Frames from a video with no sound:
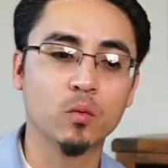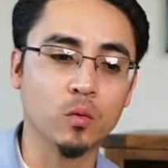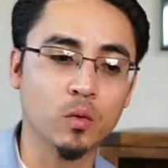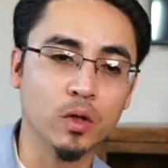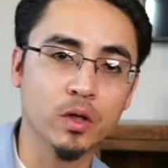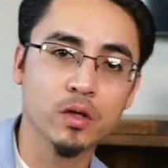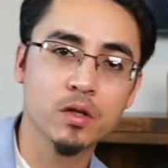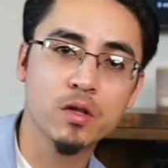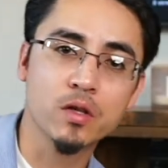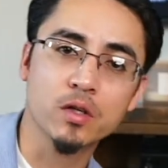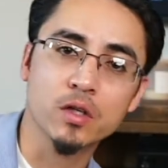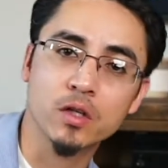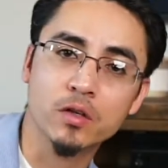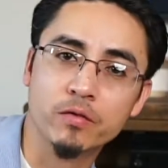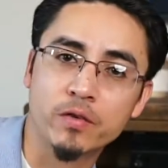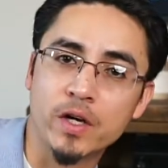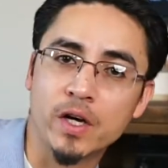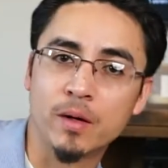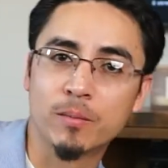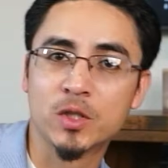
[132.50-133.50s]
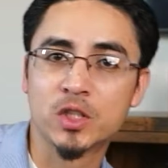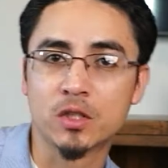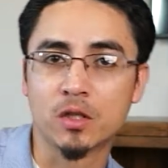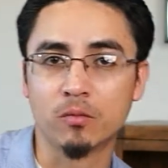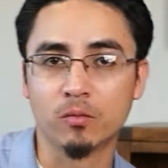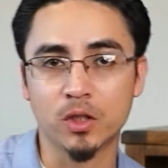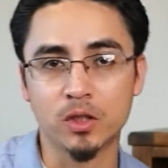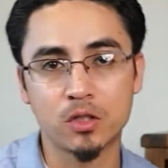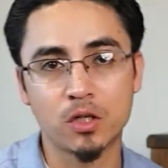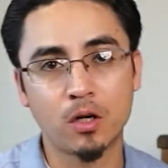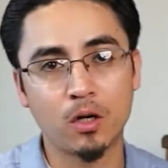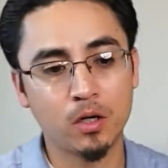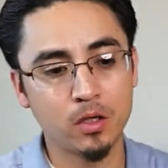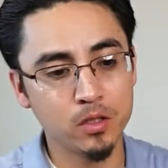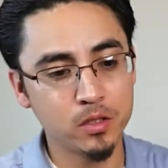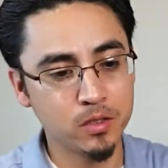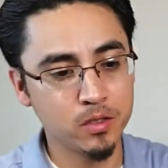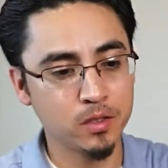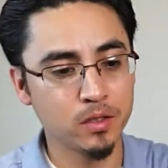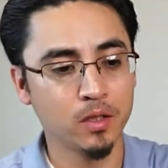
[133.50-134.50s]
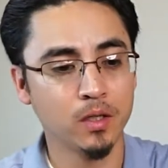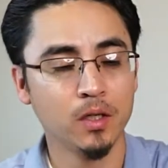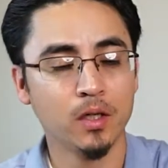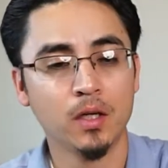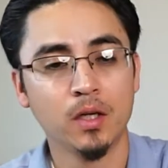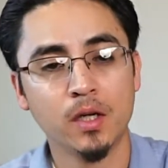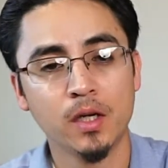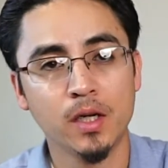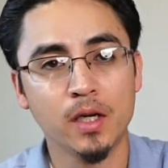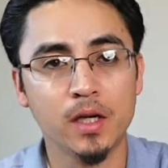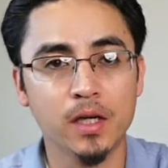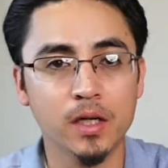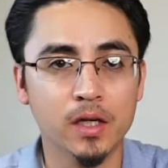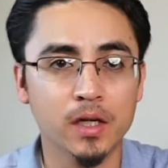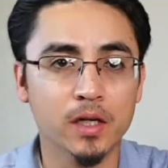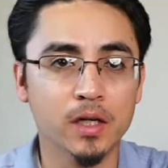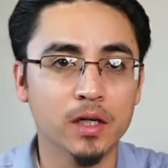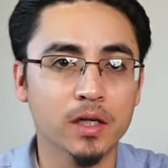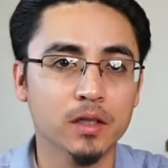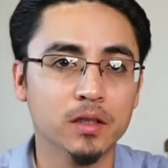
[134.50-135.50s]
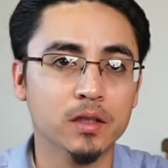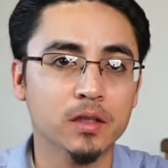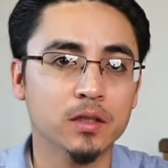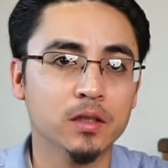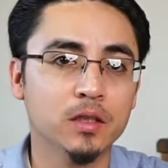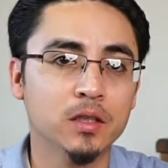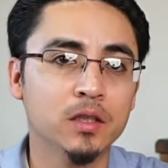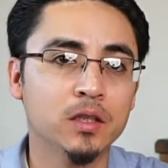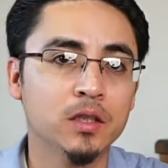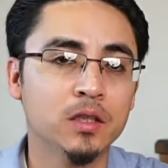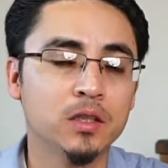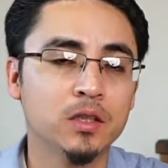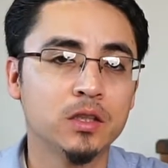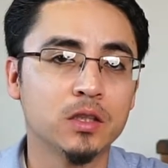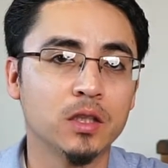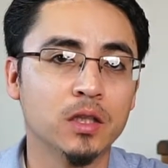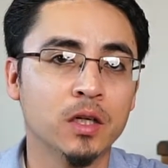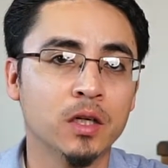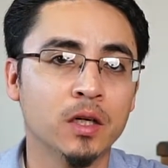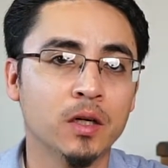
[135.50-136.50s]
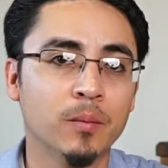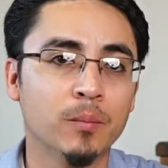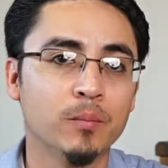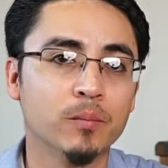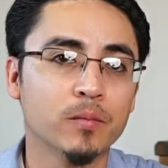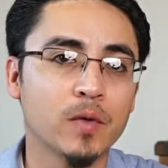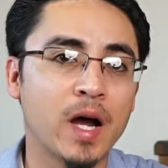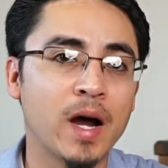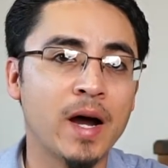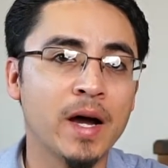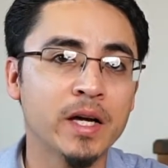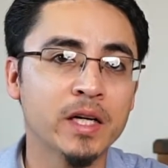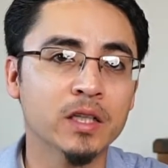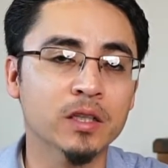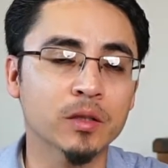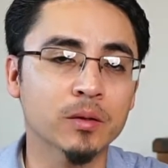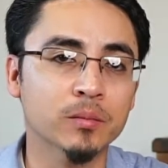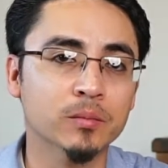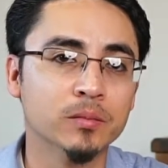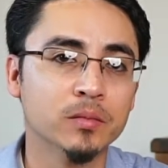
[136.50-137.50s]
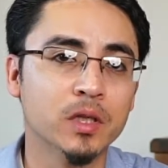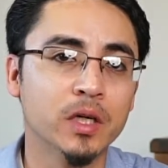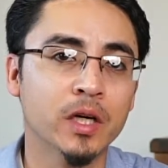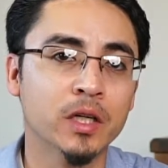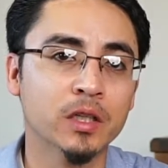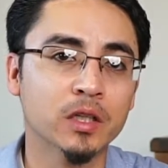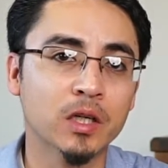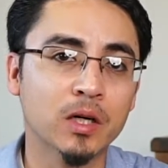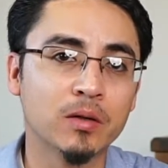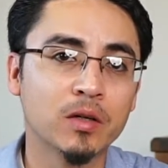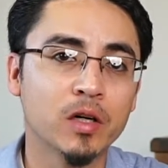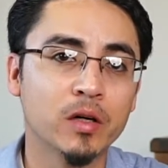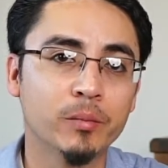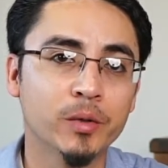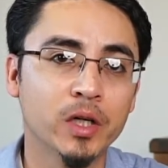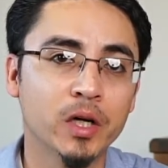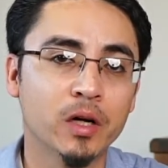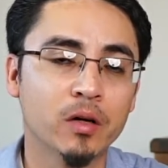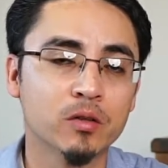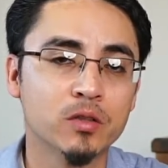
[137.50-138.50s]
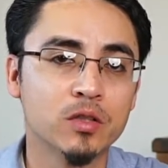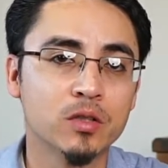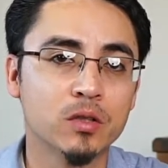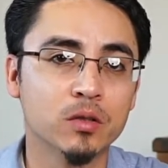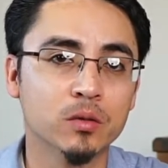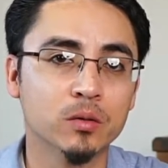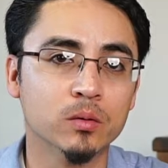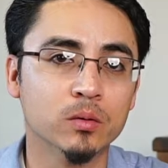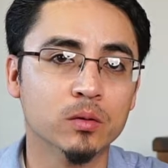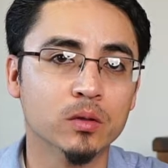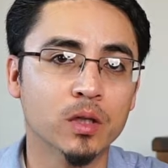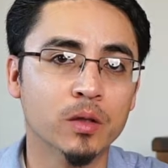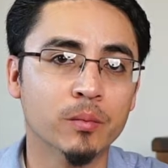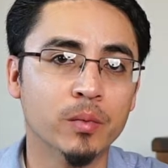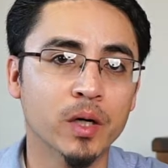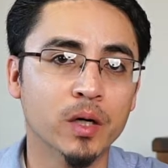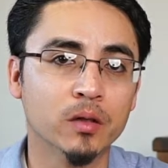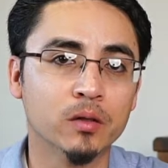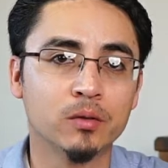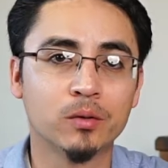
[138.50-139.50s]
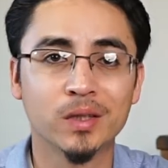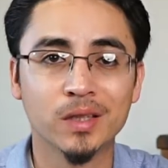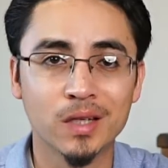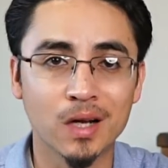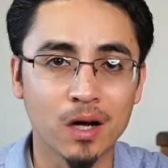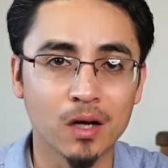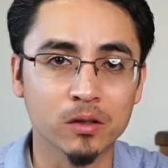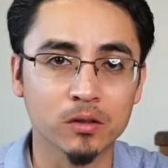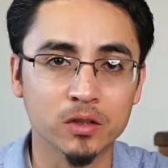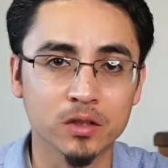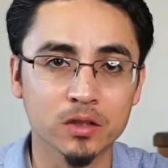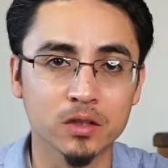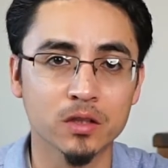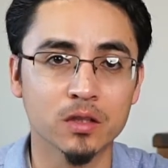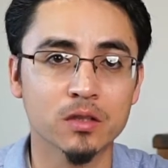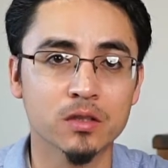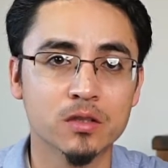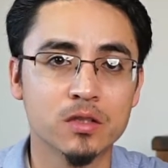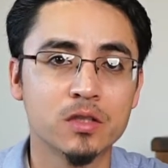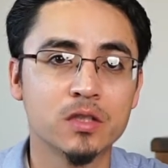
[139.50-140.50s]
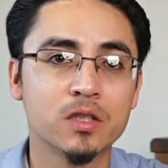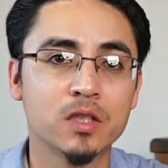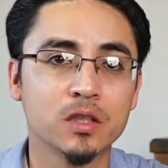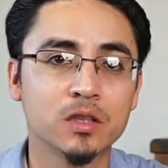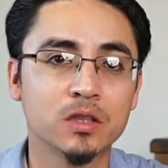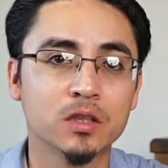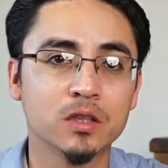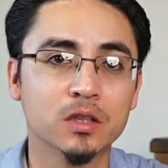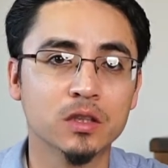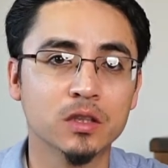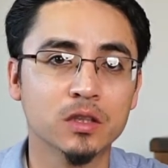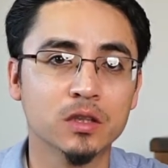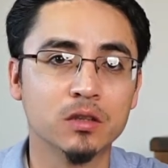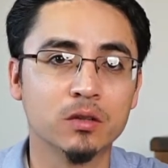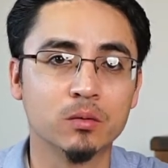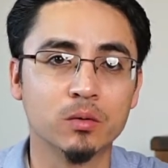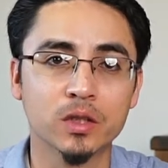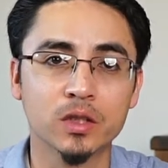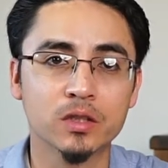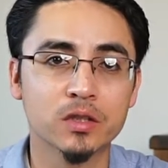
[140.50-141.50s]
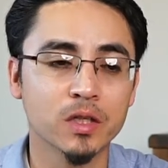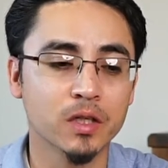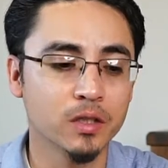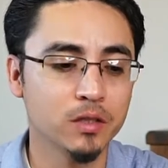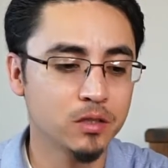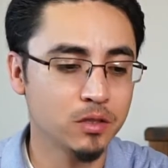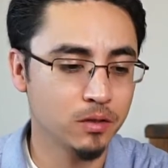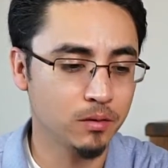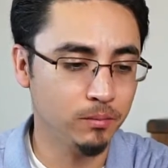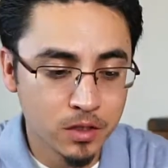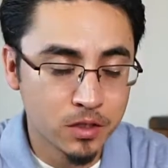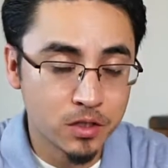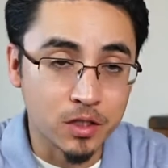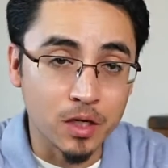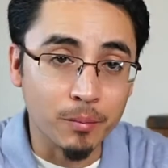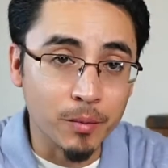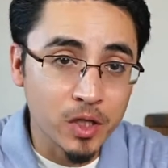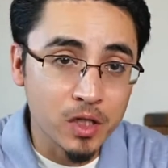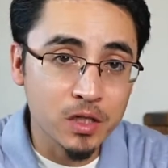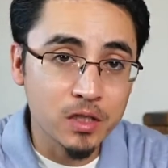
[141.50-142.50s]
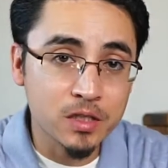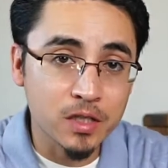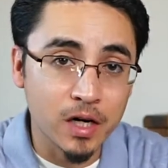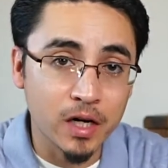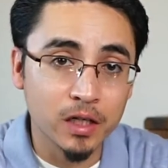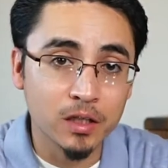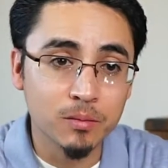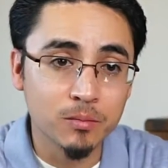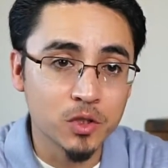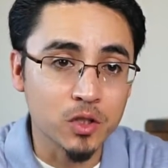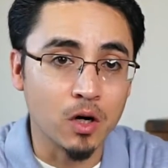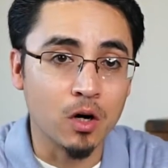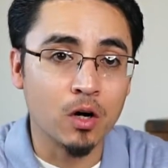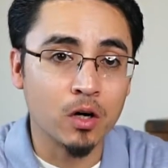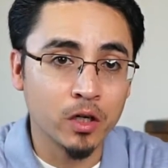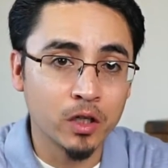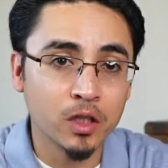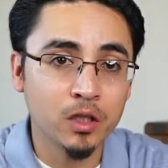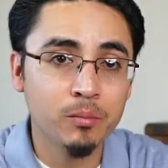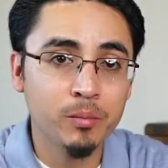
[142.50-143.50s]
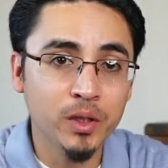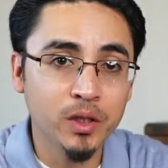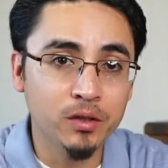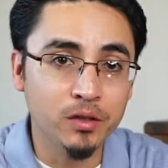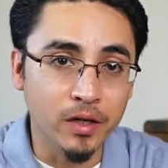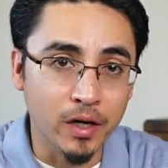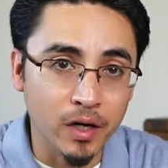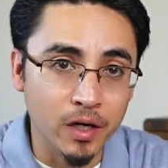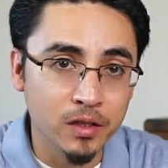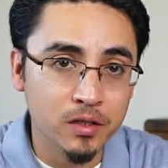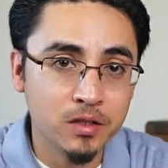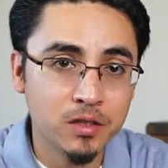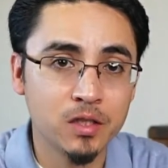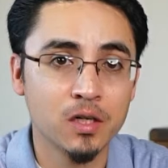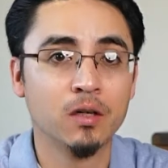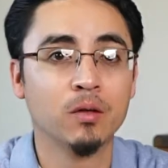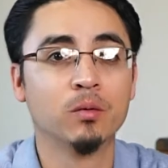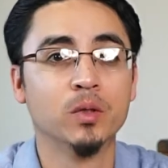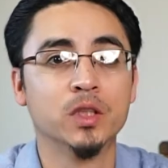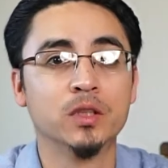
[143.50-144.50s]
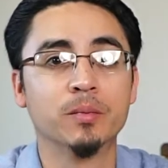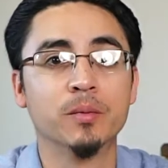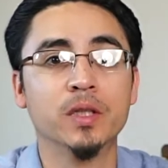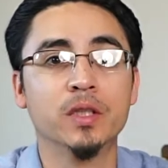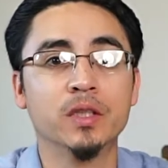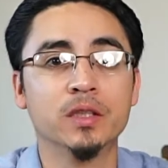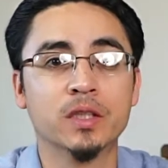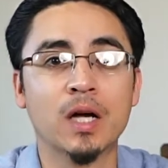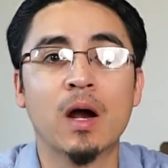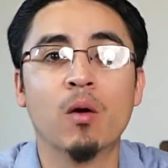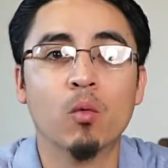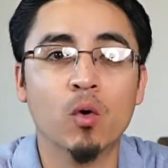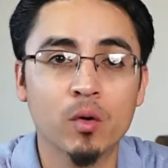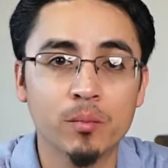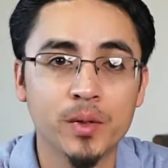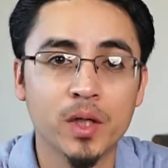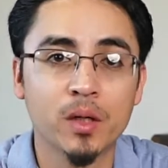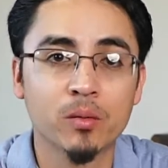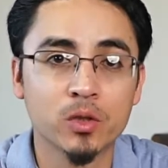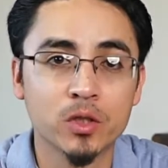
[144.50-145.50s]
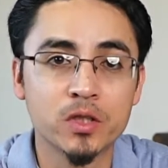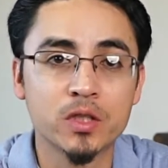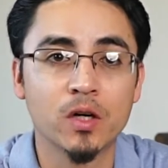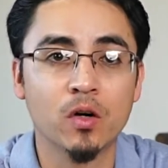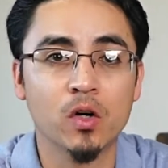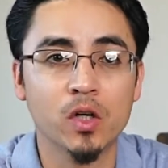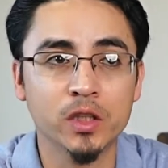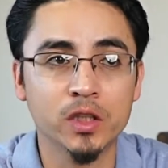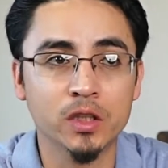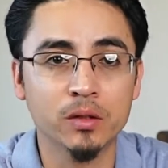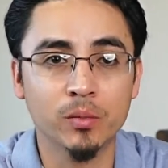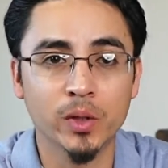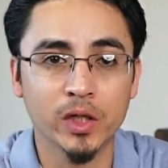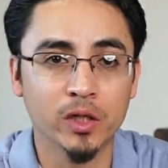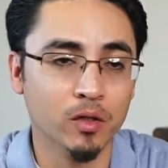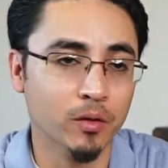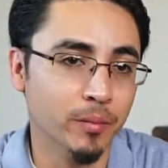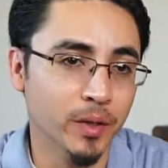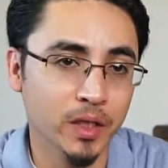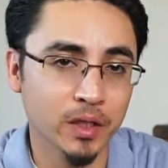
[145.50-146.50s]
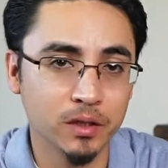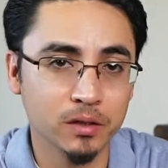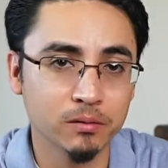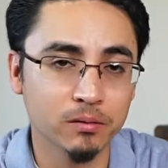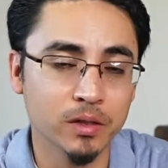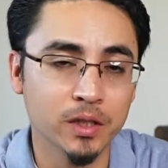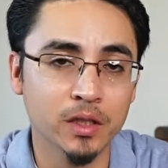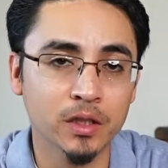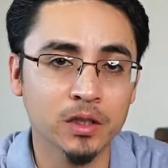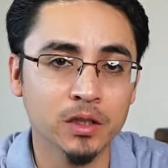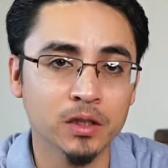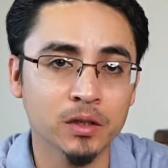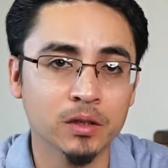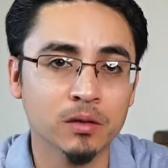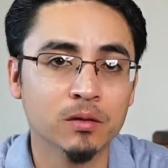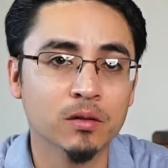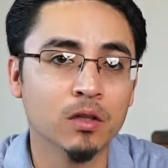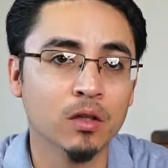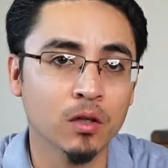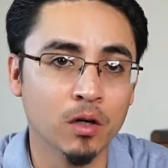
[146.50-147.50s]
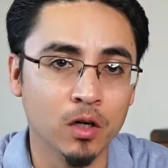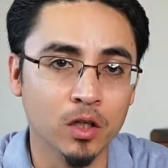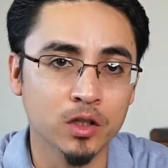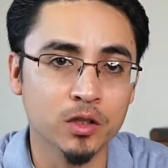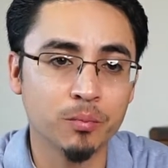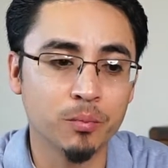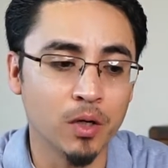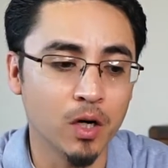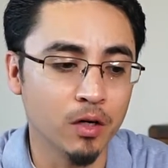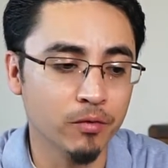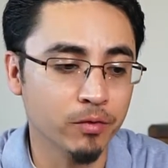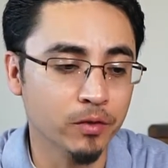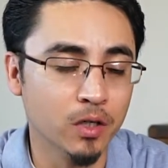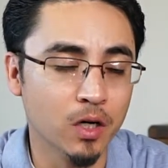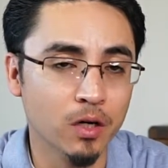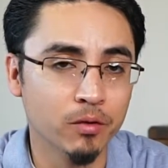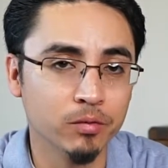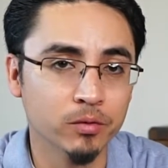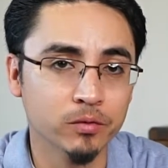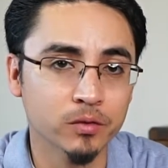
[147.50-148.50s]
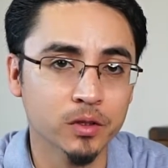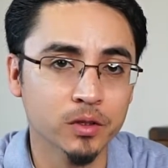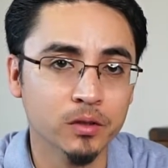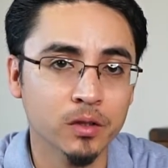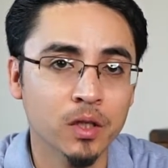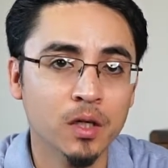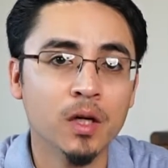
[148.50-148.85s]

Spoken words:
worth of Amazon returns, and each item ended up coming out to about $3.63. Some of these items are going to be duds, which means I won't be able to sell on eBay or make any large profit off of it.